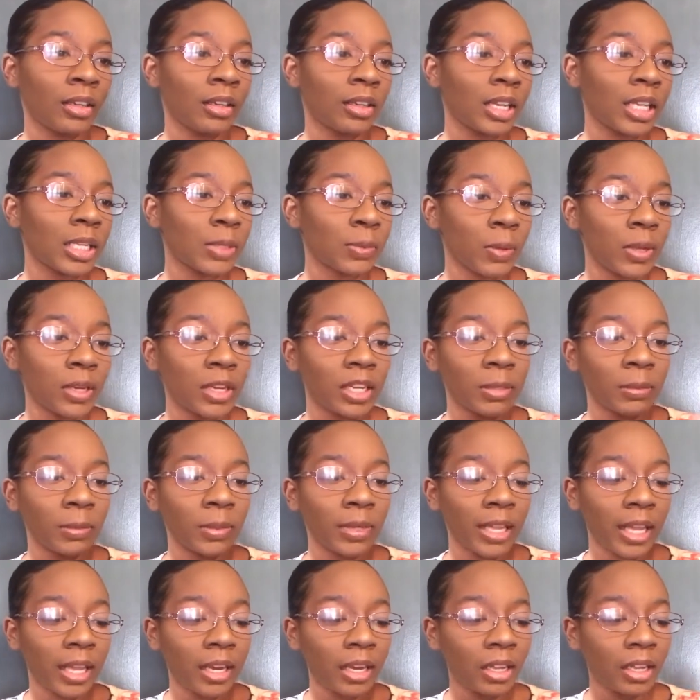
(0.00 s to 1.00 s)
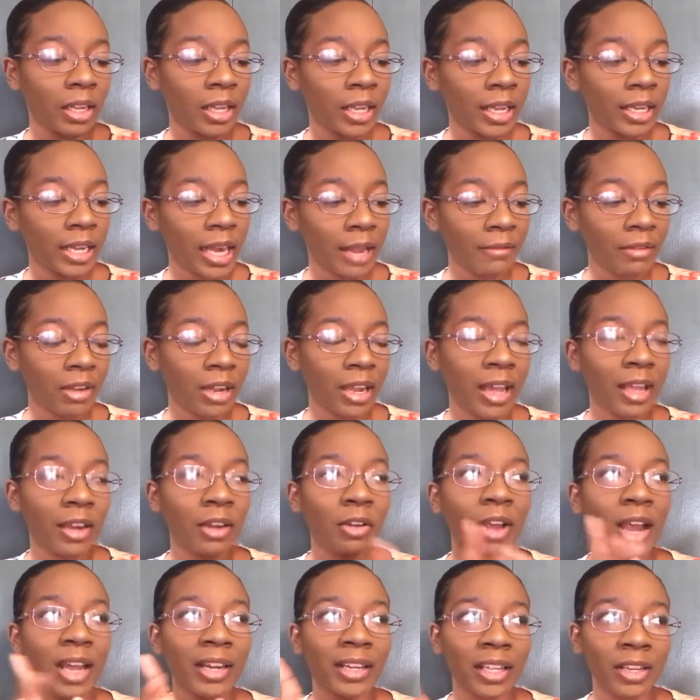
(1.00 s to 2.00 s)
this one is banana and
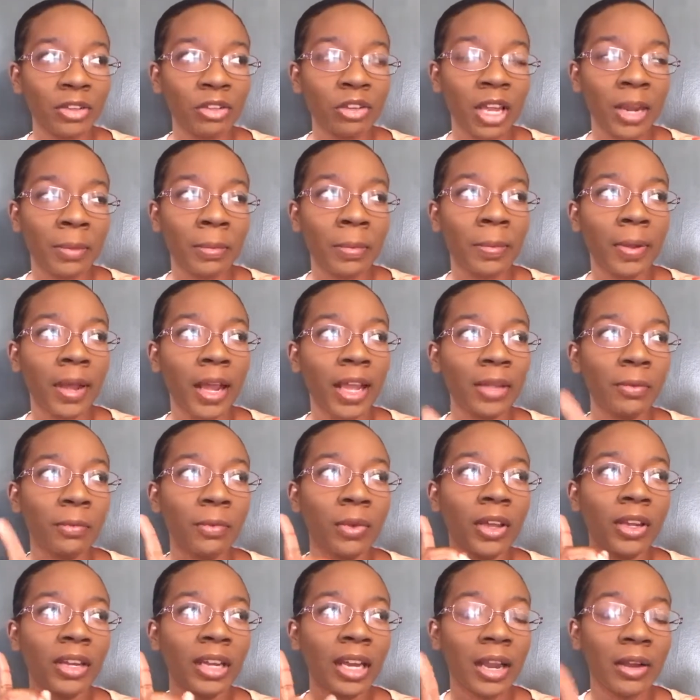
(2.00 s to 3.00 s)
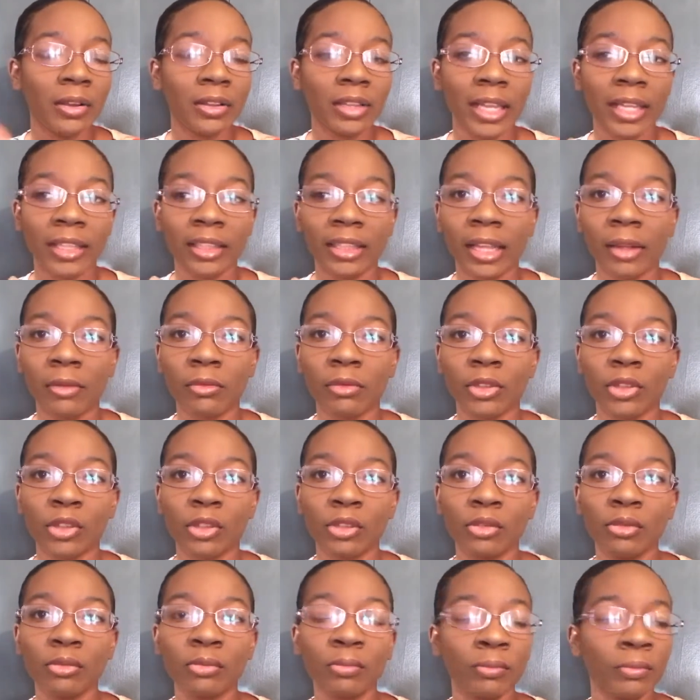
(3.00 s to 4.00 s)
avocado. I did try the papaya one. I like that one
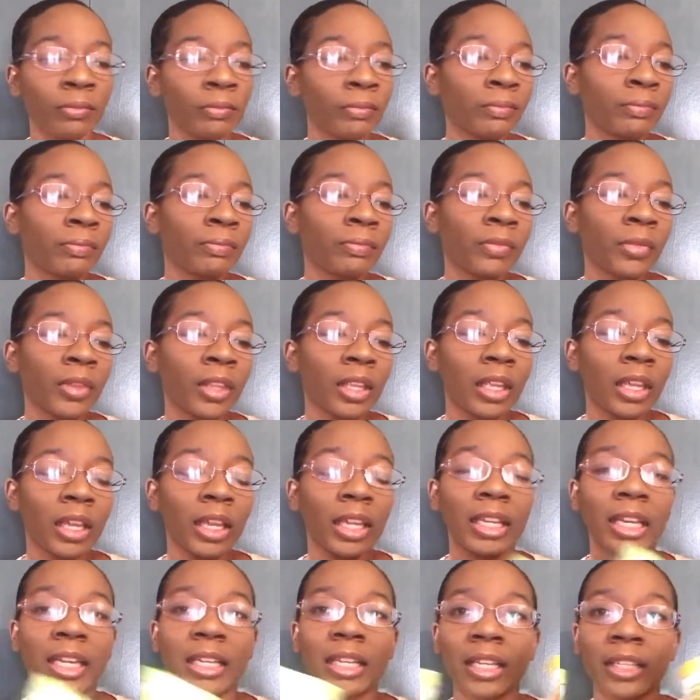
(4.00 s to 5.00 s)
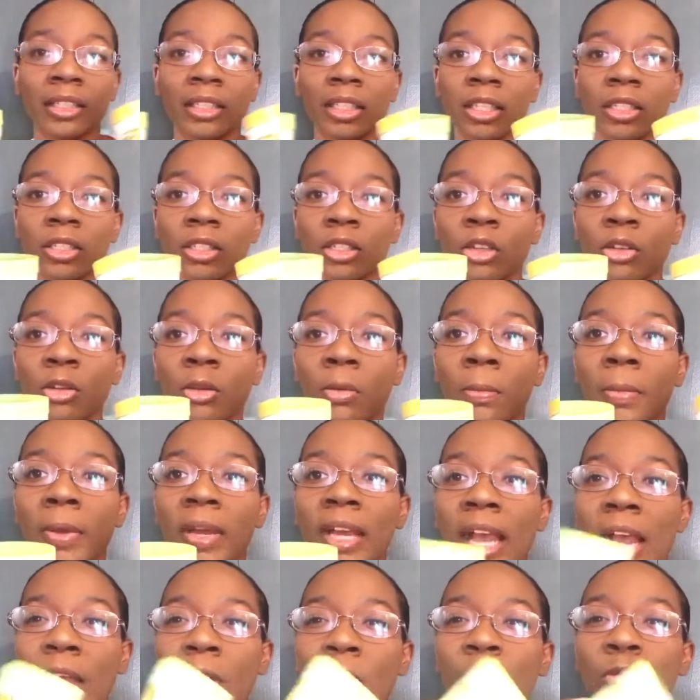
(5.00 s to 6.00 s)
too. And I like these two, but
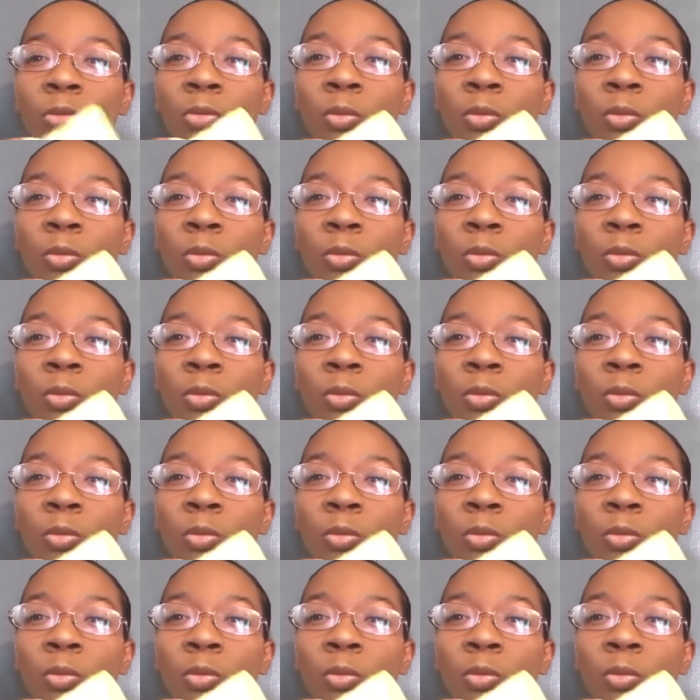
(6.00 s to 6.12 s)
I